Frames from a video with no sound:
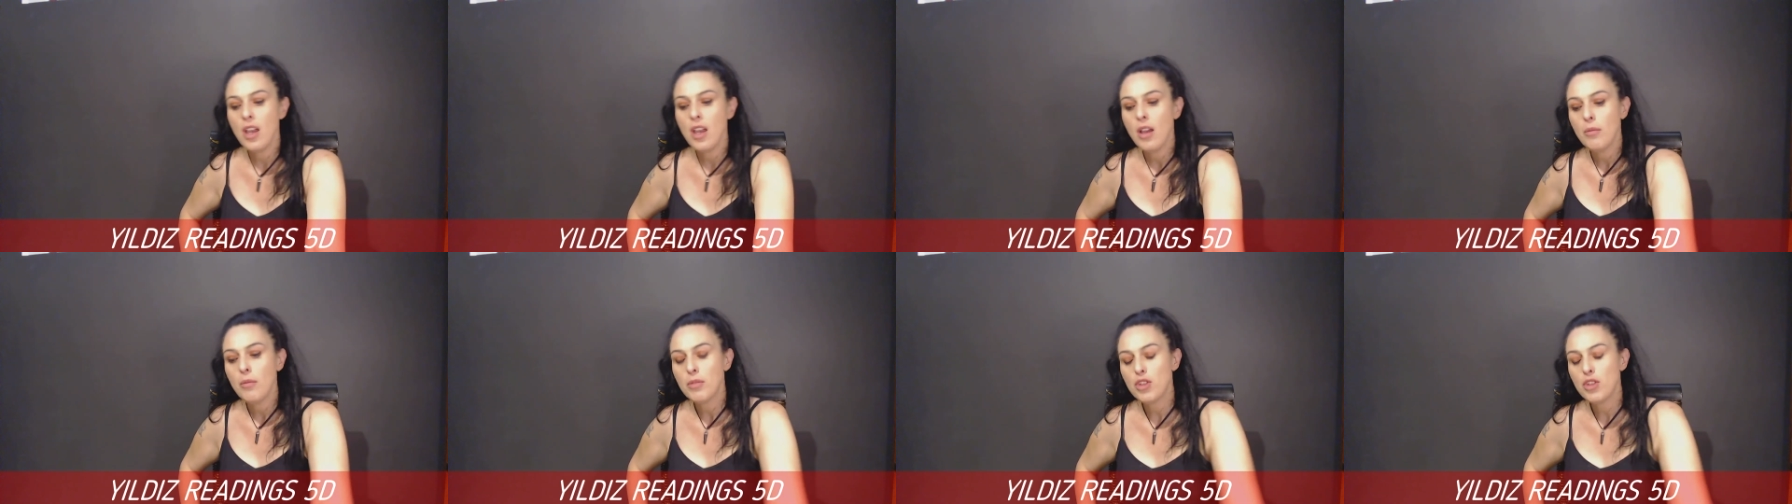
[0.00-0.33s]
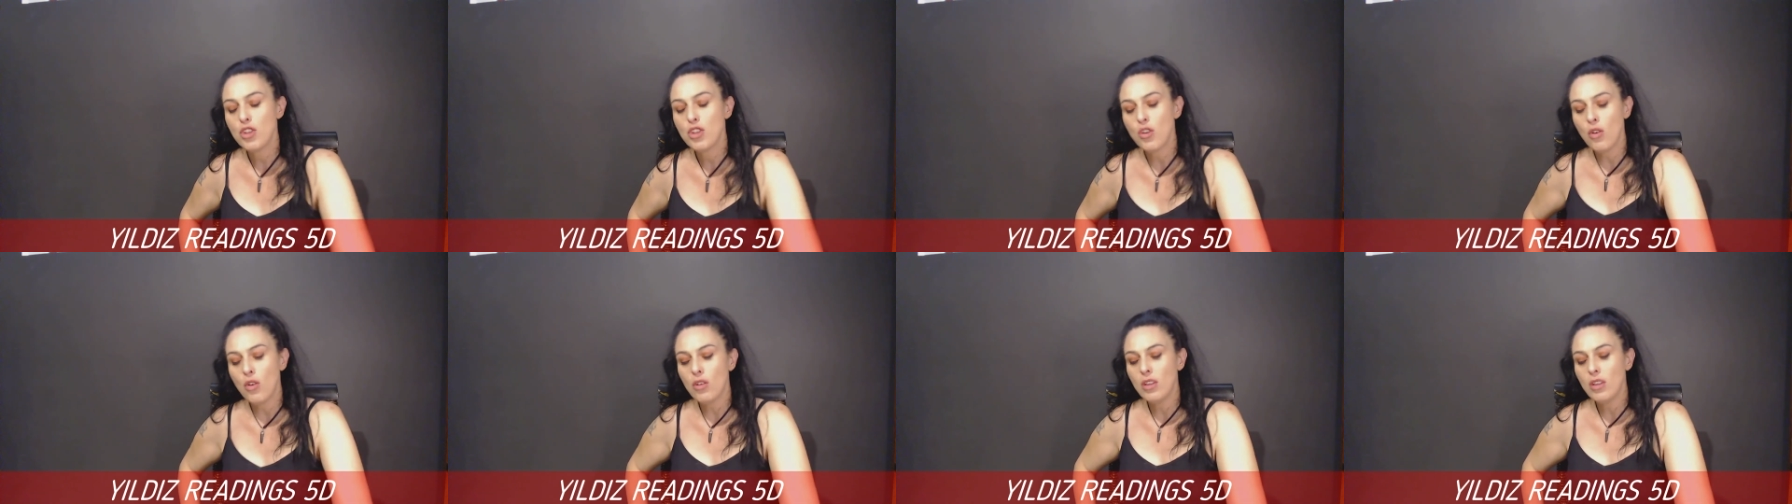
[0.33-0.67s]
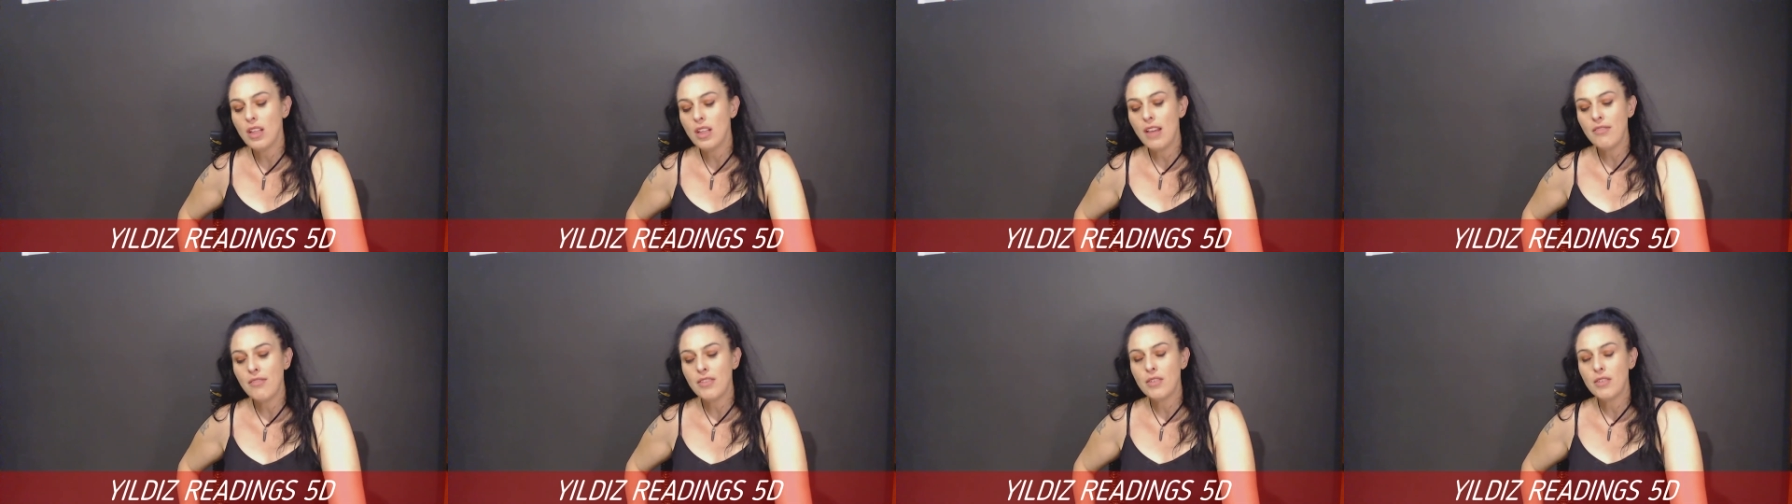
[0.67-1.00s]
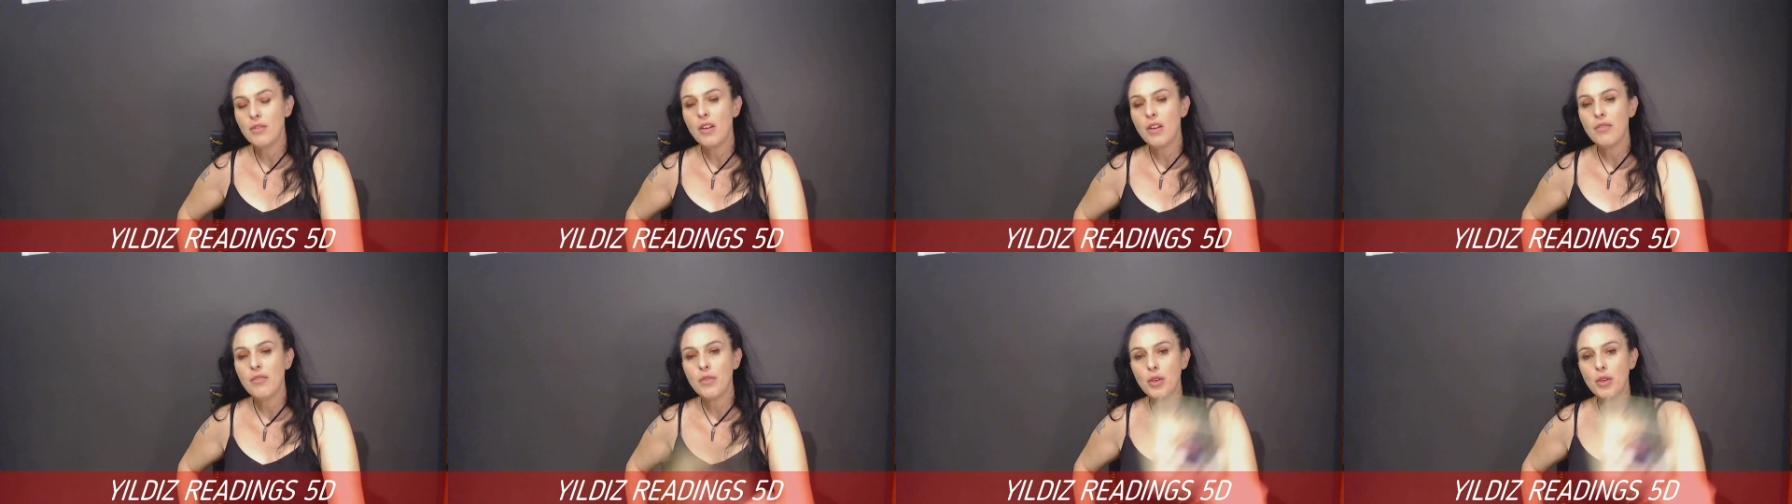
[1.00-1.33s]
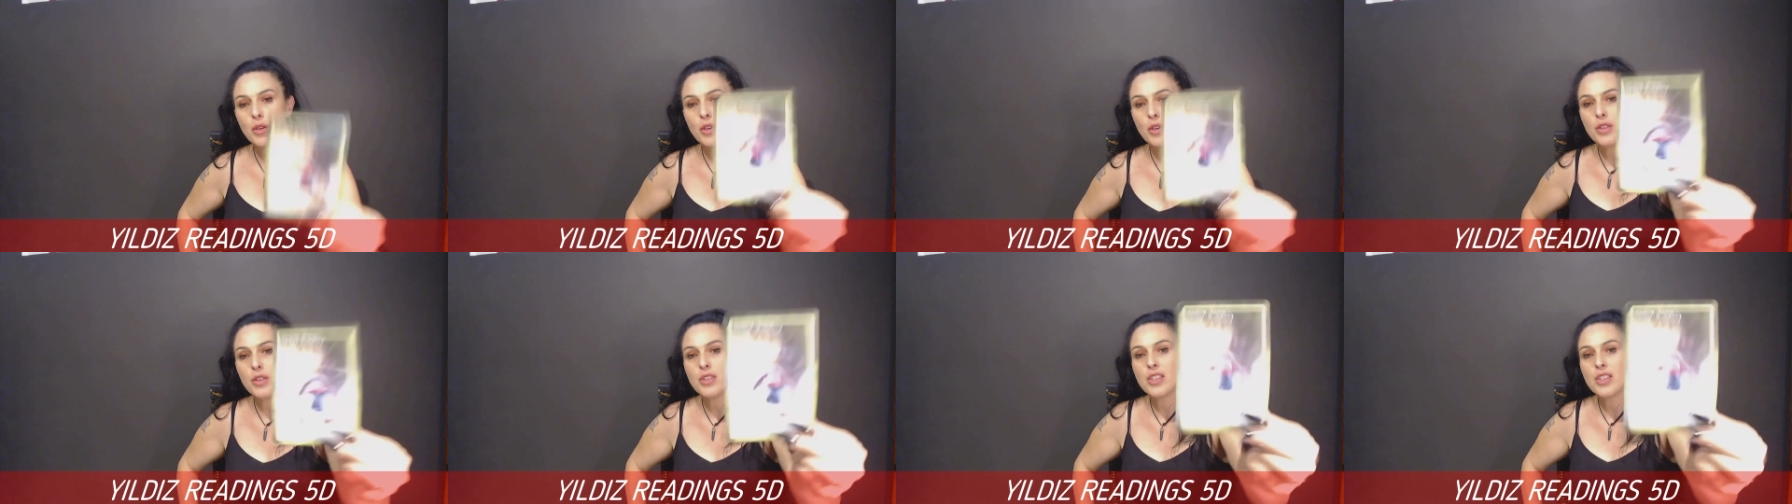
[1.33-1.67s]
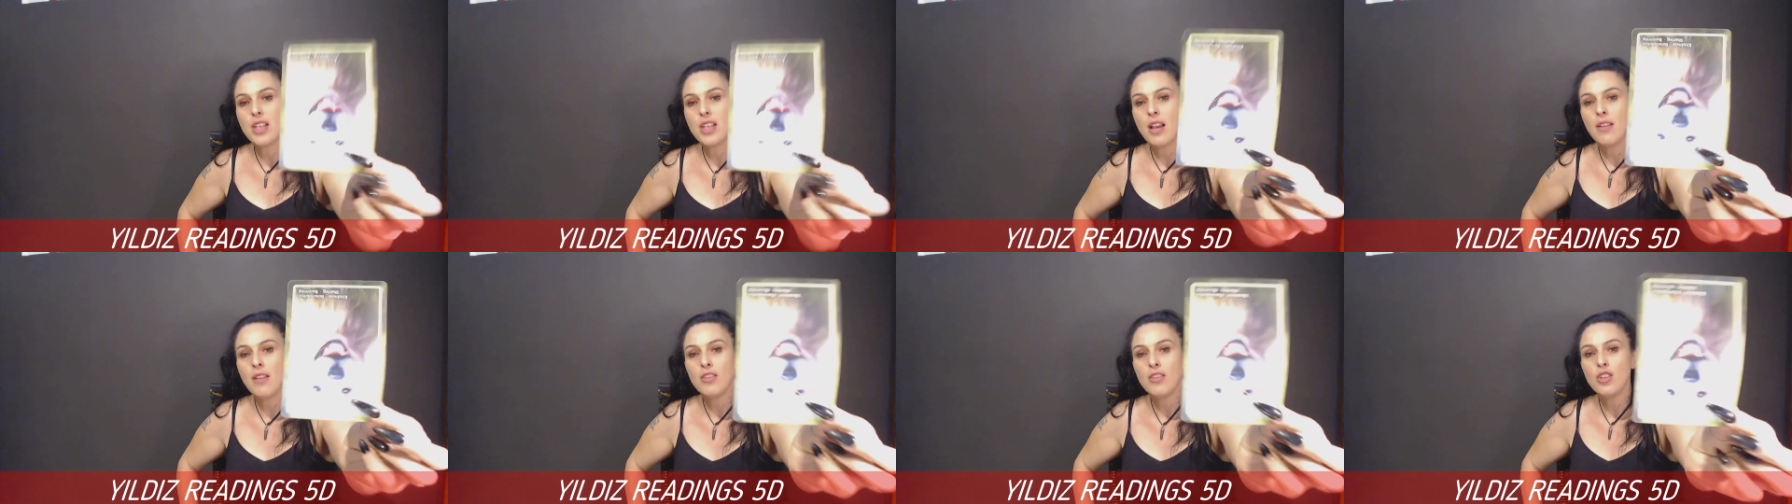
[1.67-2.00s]
But you've got love in reverse.
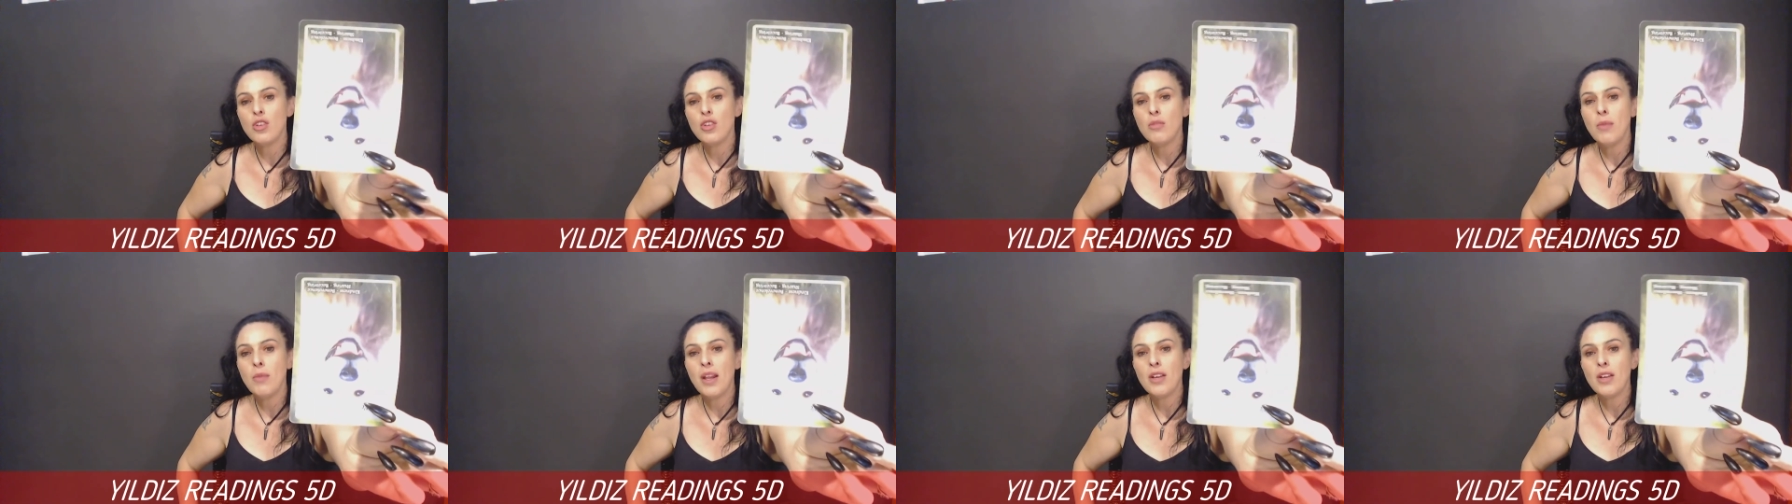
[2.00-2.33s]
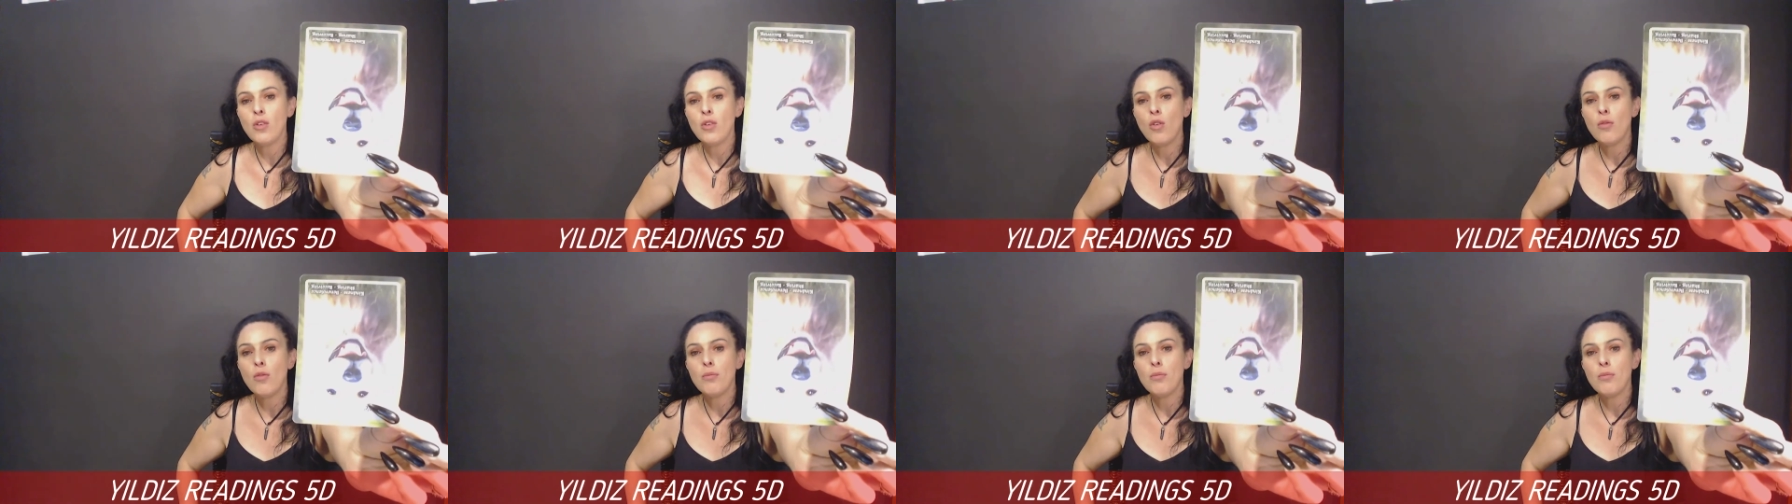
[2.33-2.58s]
Uh, you may not